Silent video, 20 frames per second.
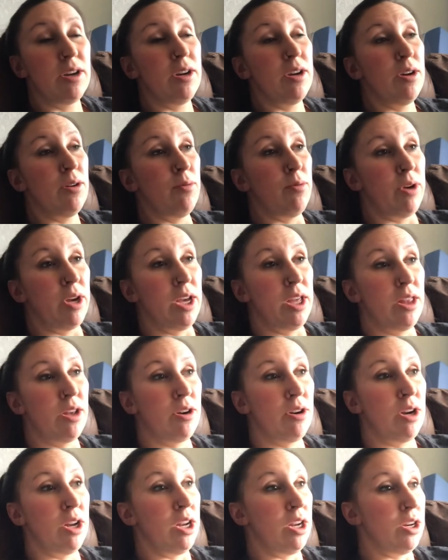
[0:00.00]
We either
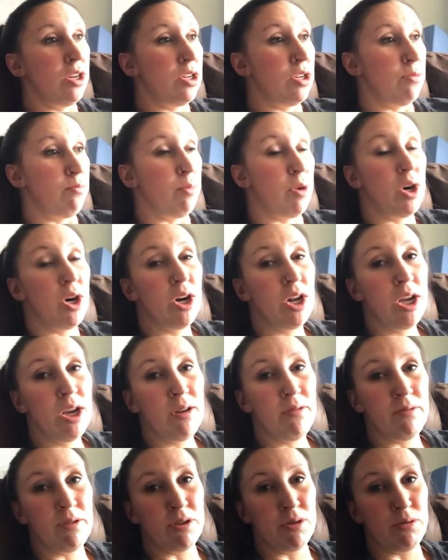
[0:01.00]
need to burn it,
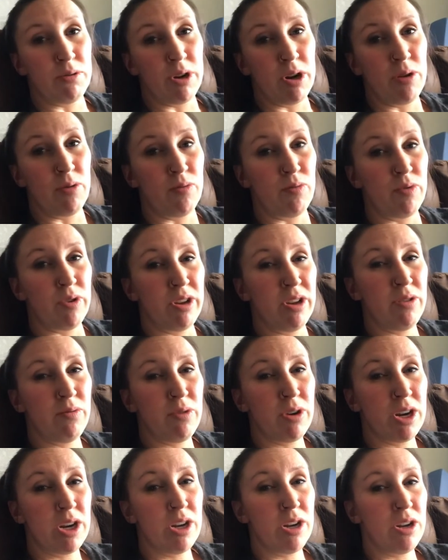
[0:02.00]
which we don't really
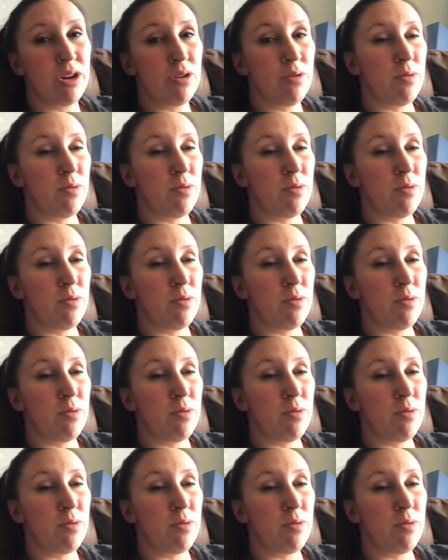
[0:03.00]
want to do.